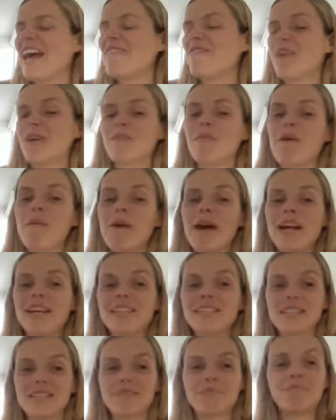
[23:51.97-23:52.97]
My mum
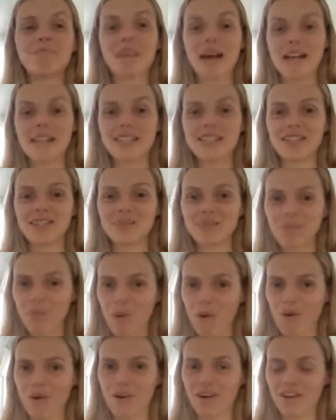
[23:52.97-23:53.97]
has this massive
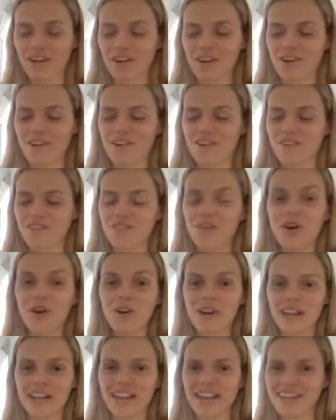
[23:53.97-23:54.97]
pot of
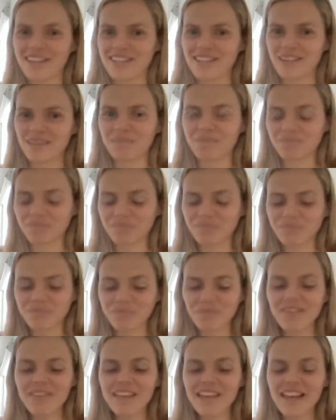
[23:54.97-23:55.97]
coriander
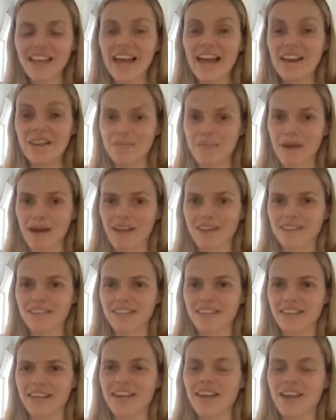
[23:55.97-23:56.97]
and a
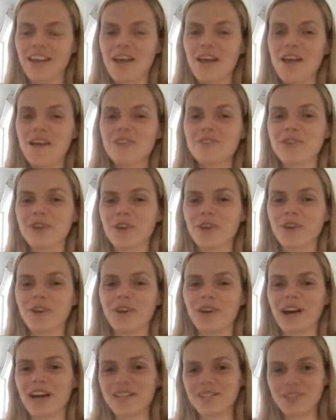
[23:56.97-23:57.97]
parsley. So
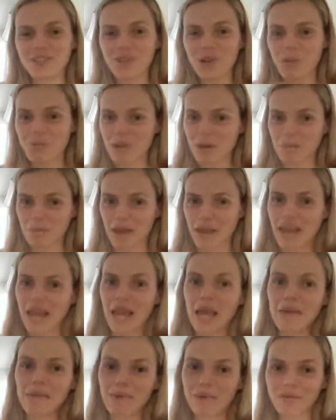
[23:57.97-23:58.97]
I just chopped up a
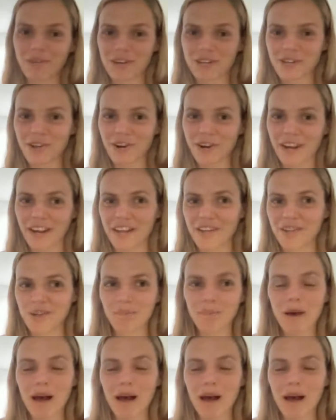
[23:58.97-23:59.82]
heap of fresh coriander and